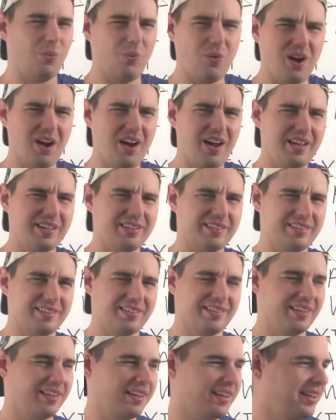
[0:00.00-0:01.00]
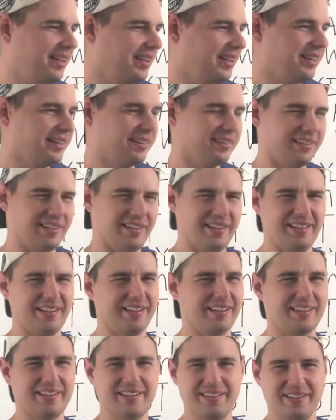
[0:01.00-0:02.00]
what?
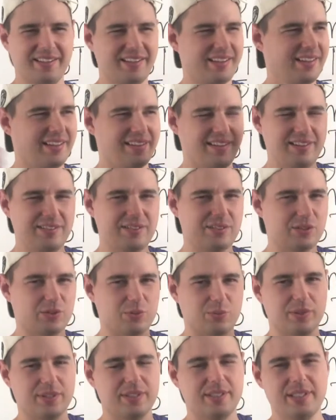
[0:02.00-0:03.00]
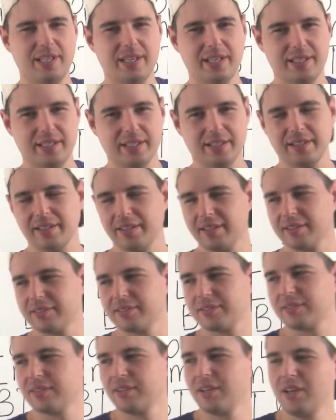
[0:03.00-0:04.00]
Like, this is
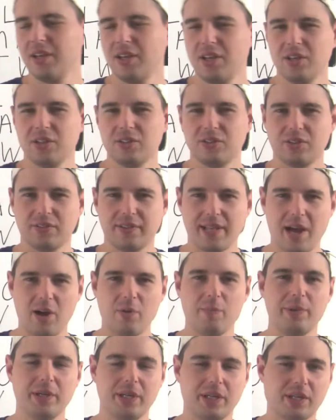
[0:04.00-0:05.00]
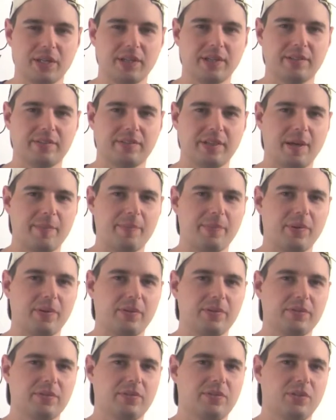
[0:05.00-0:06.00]
ridiculous. So that would be a good
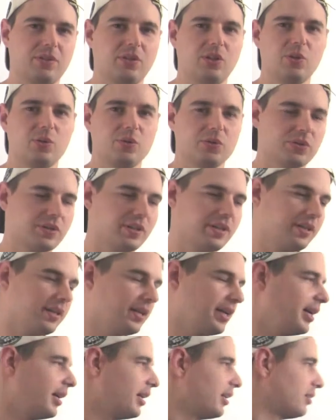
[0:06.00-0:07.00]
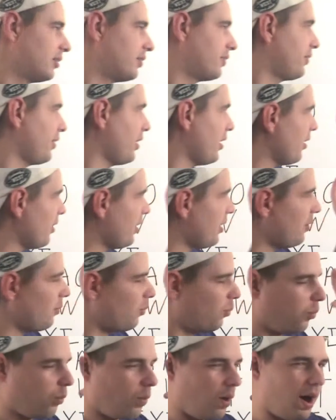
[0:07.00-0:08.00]
example to use it. It's
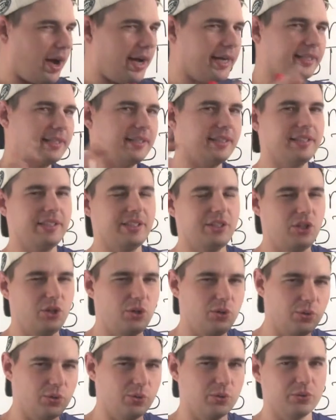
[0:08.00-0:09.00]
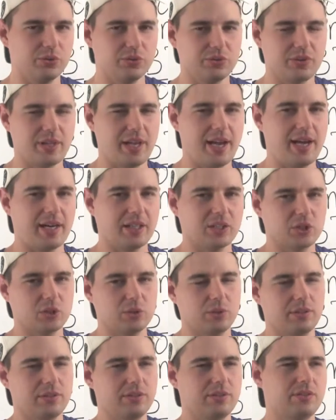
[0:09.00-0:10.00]
very widely used,
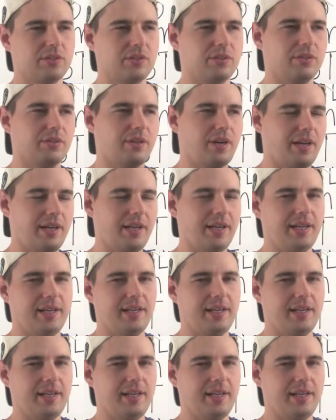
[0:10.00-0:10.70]
actually. So